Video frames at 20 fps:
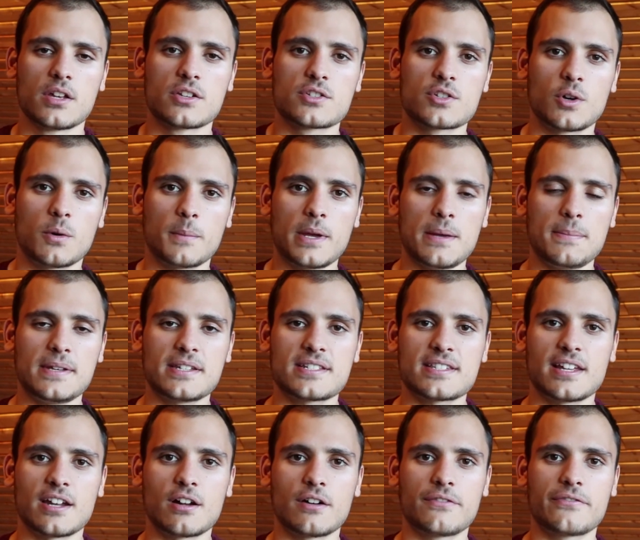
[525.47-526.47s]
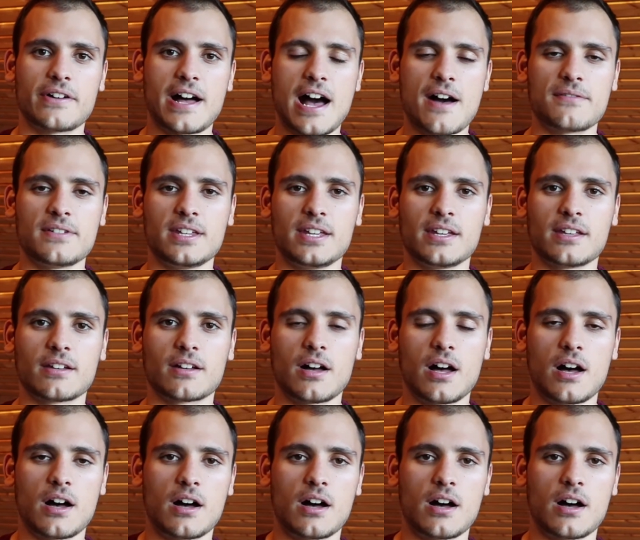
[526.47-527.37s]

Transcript: So maybe instead of having,